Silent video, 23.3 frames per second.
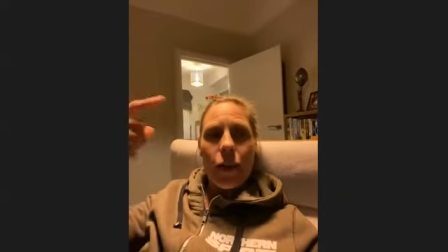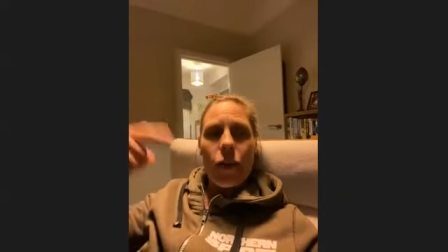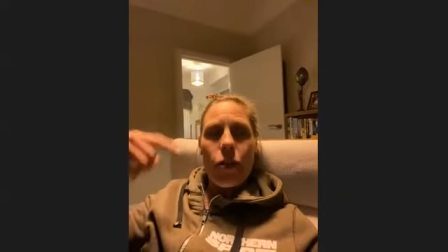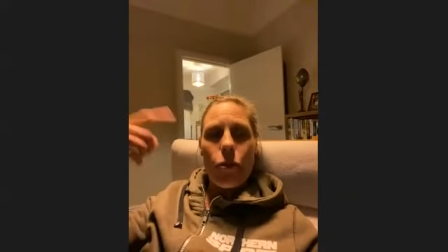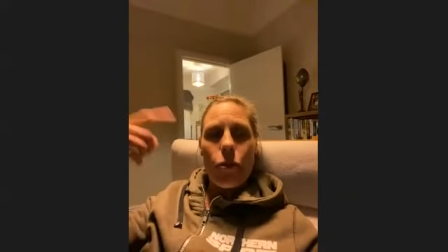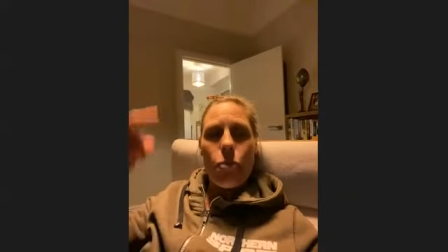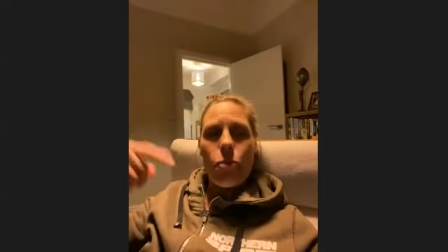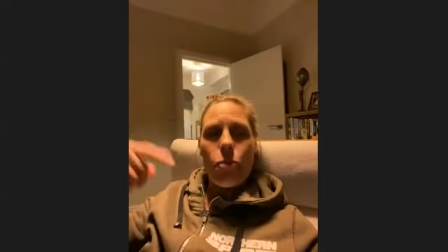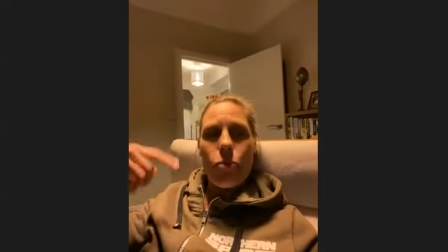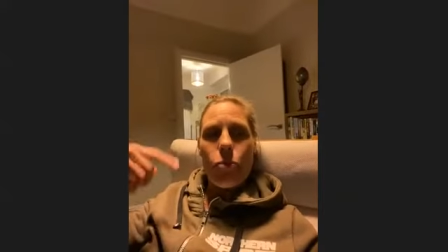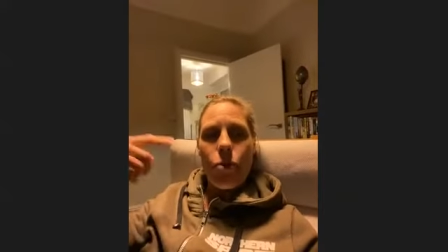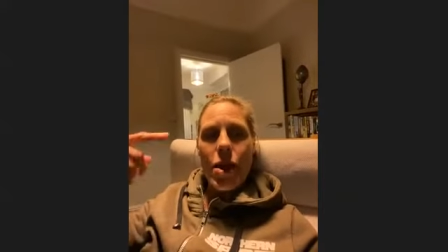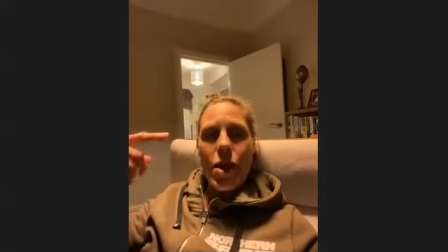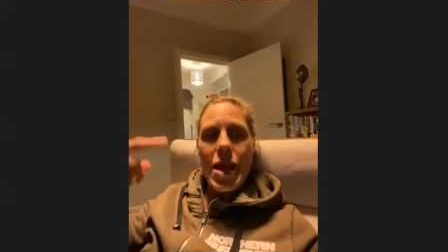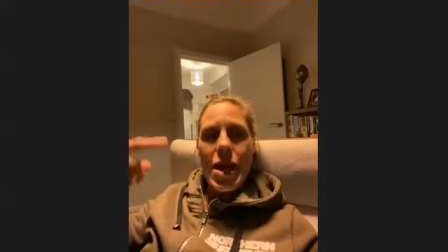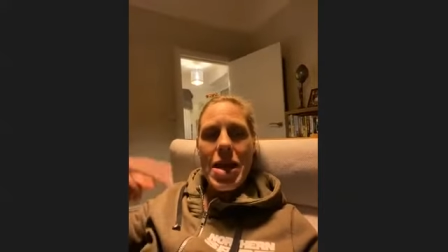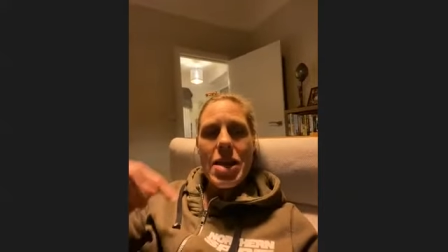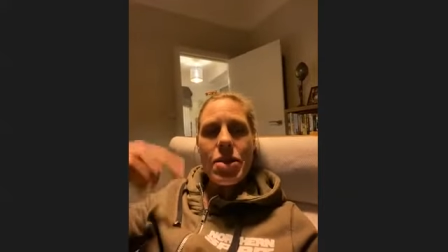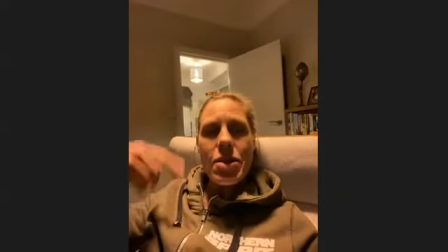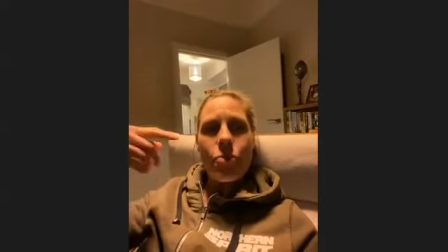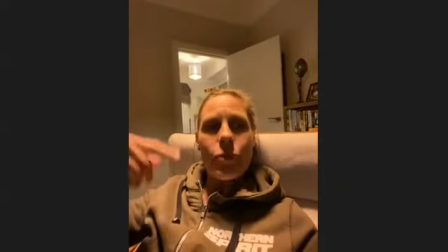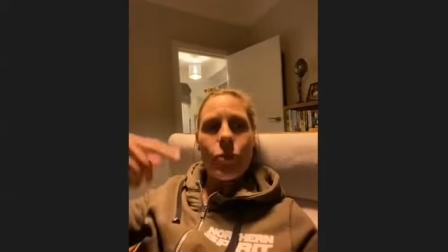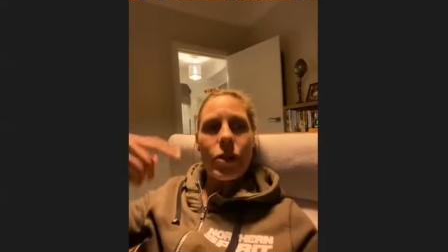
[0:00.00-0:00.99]
the
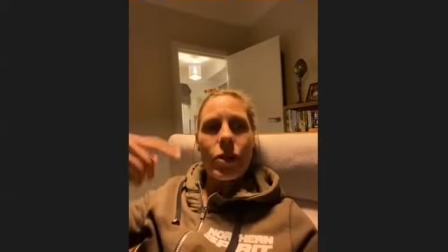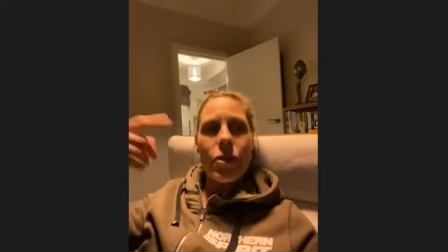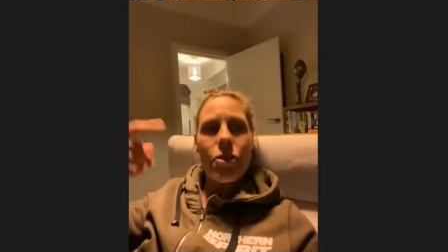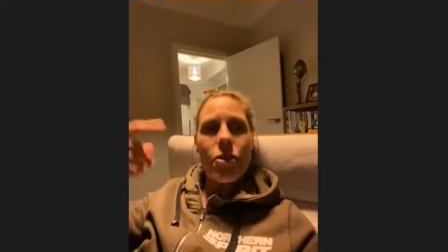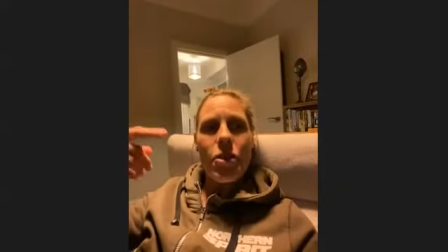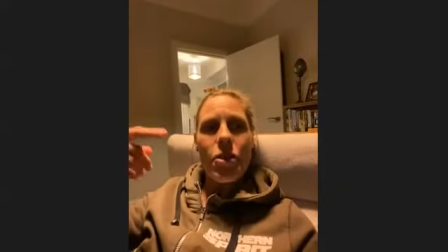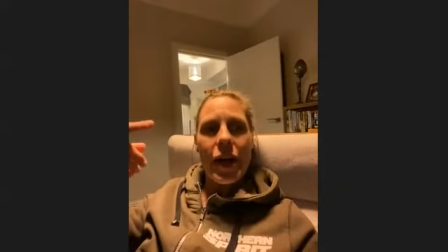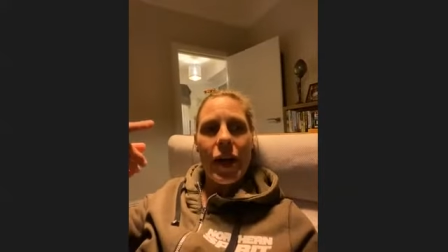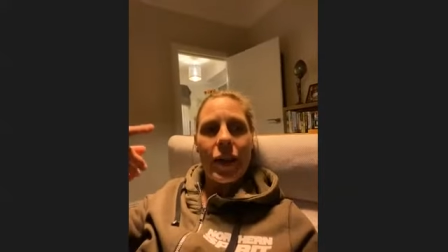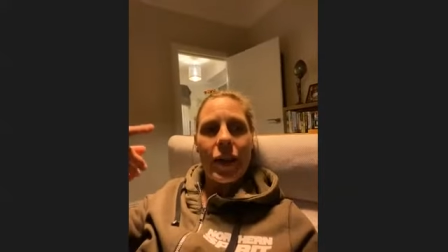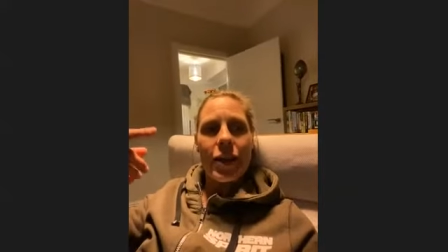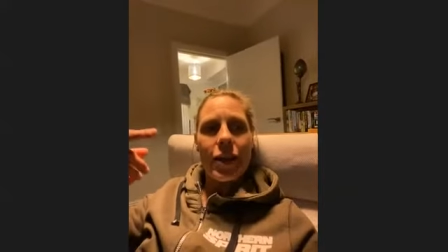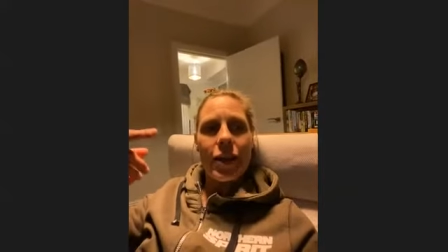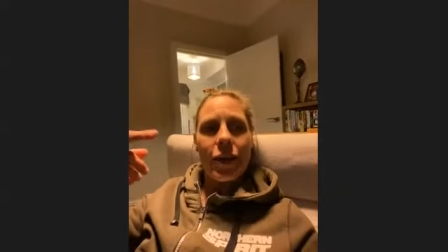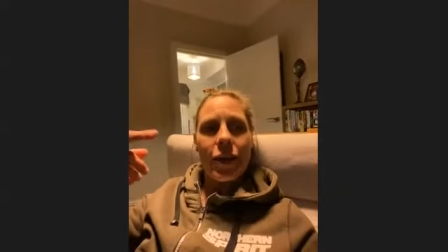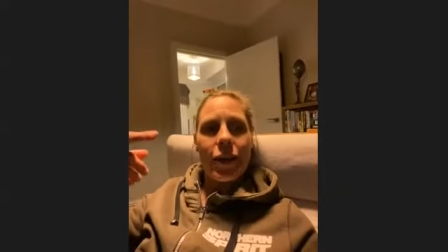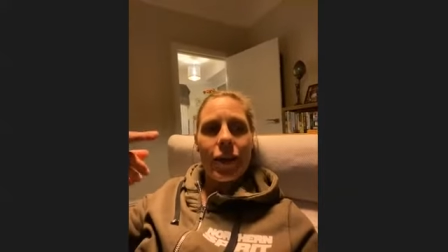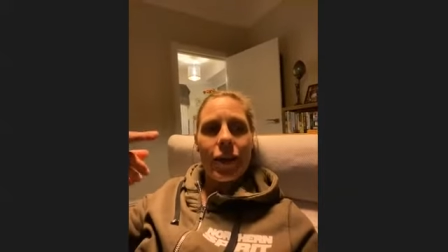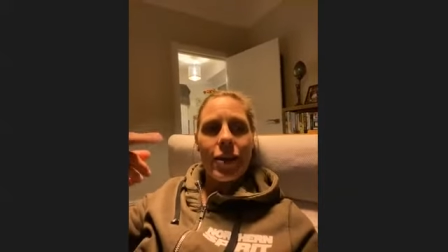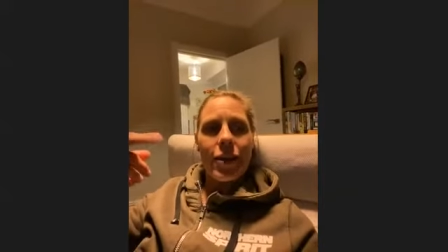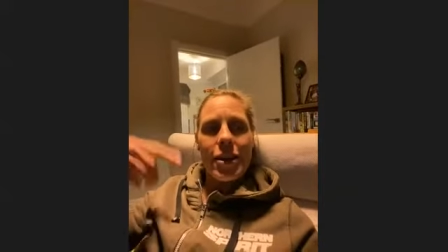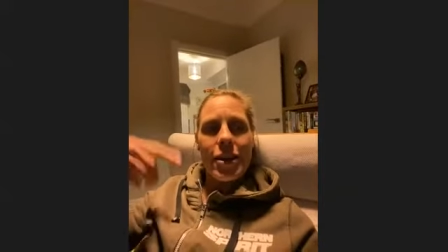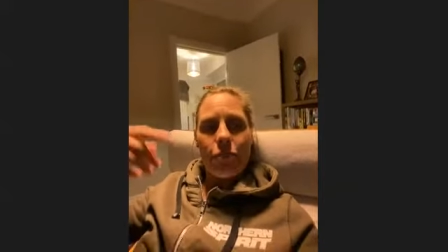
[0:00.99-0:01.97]
brain will then
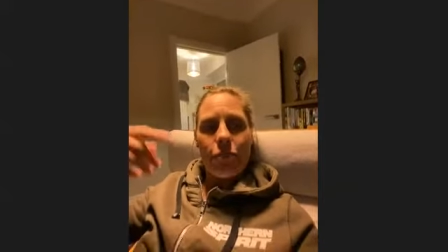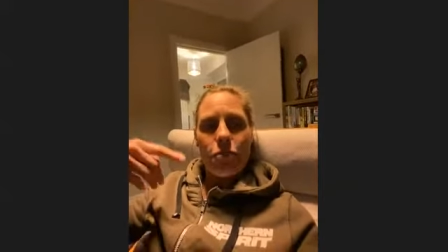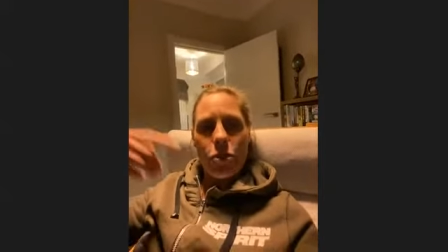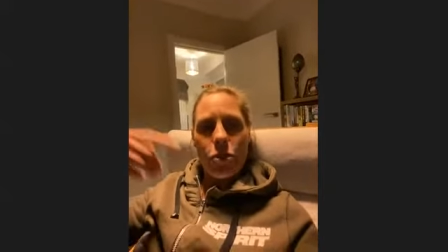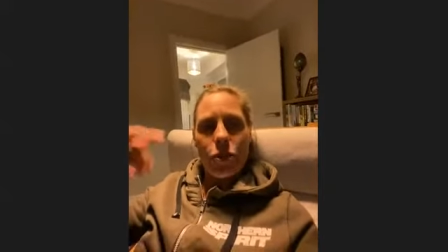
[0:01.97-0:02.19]
give